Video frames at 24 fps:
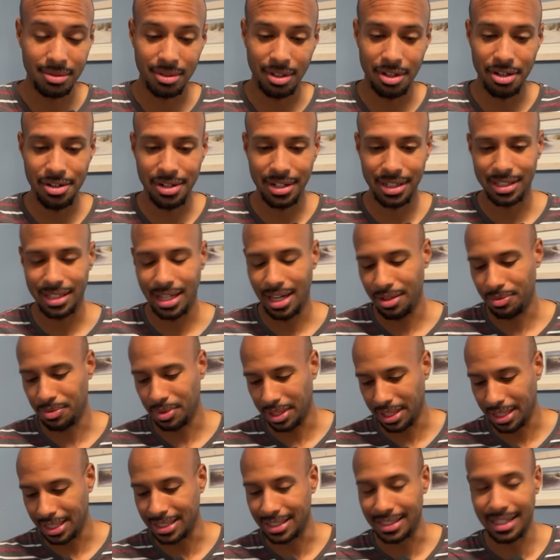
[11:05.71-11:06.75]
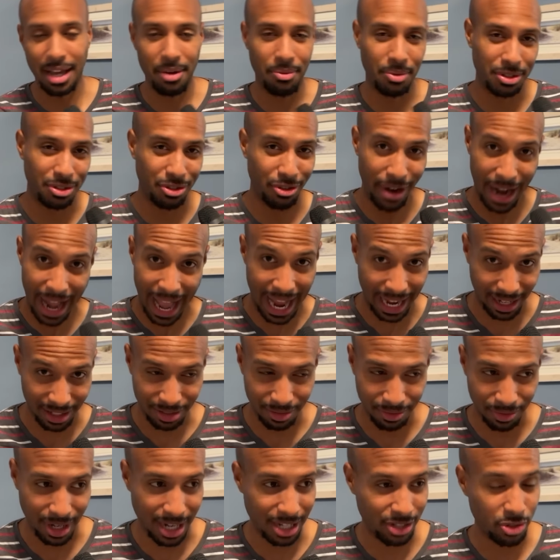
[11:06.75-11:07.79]
Are you excited? Well, they didn't sign one to their
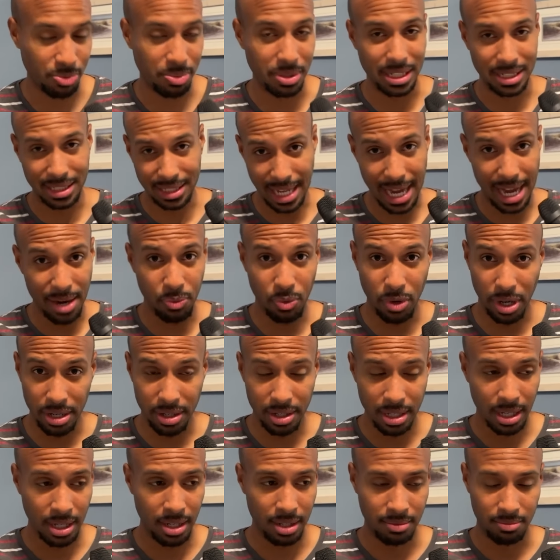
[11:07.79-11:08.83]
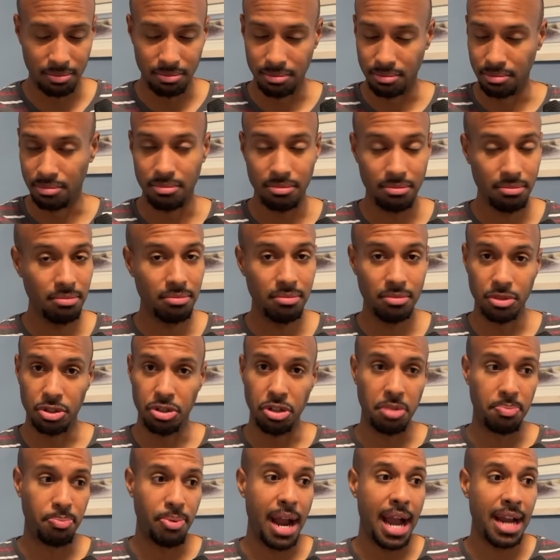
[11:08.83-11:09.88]
active roster, but they signed one to
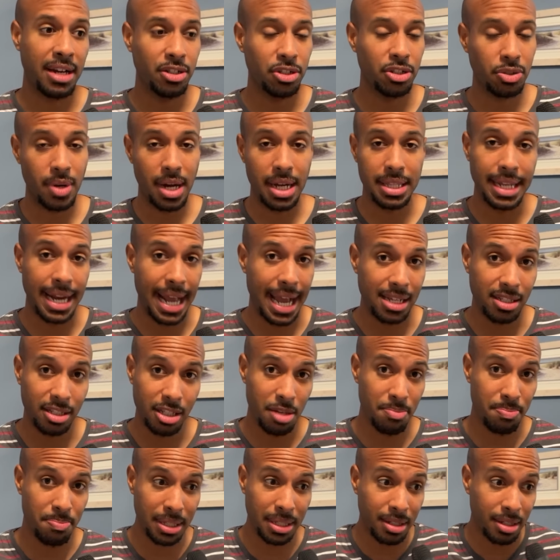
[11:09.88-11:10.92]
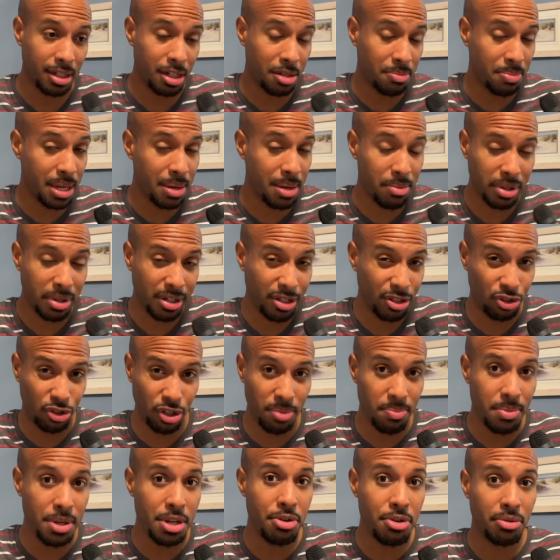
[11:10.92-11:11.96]
the practice squad that has the ability to be able to
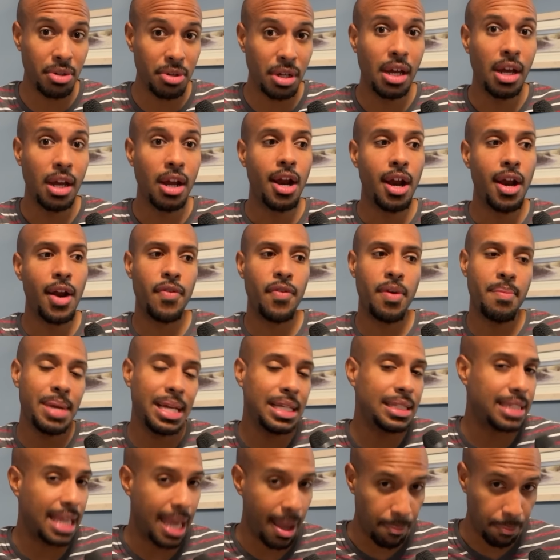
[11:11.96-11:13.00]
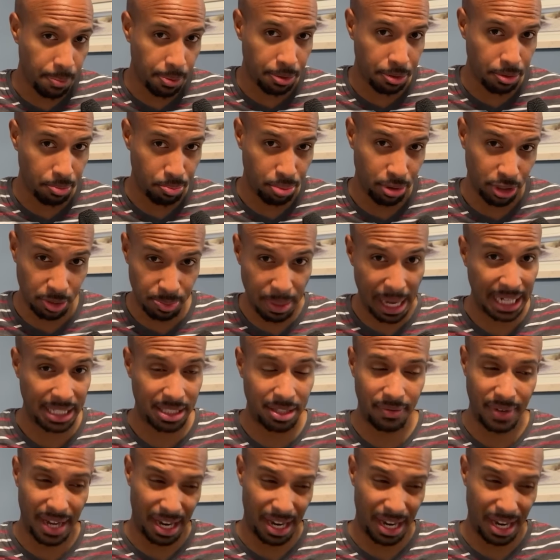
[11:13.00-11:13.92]
contribute from a depth perspective.